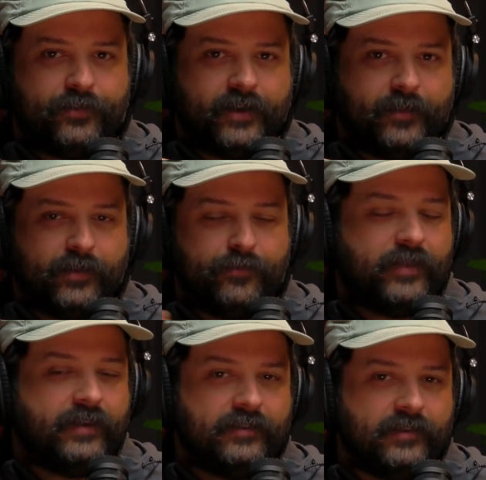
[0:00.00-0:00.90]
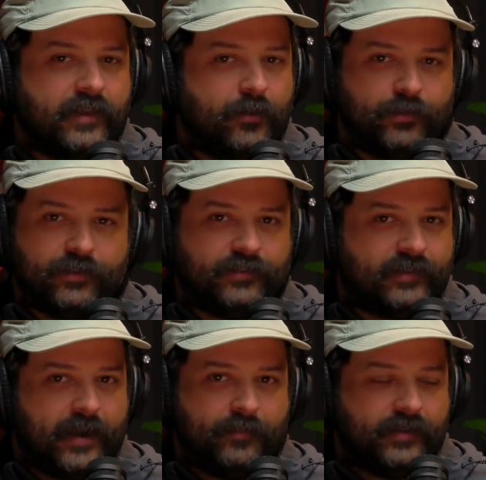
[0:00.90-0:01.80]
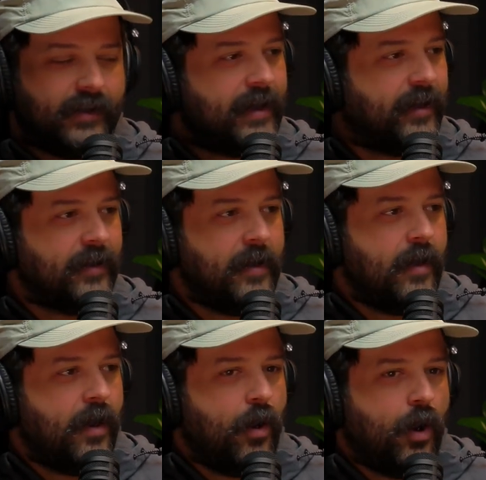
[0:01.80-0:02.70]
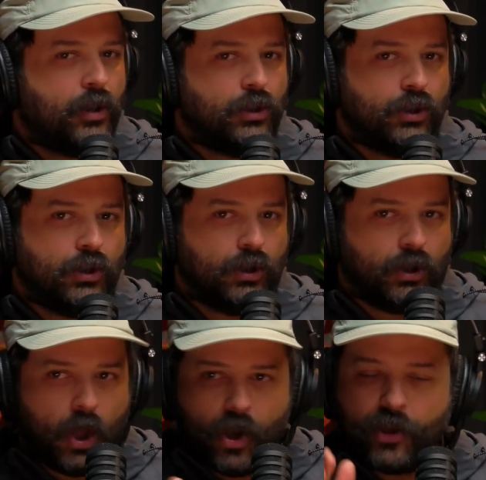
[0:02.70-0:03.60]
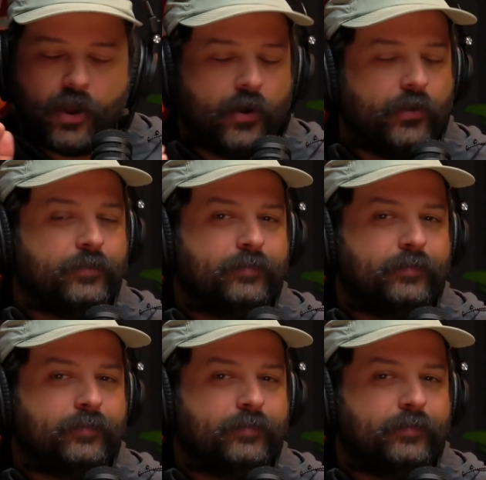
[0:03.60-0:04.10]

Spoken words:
If they did, they would have stamped it out long ago.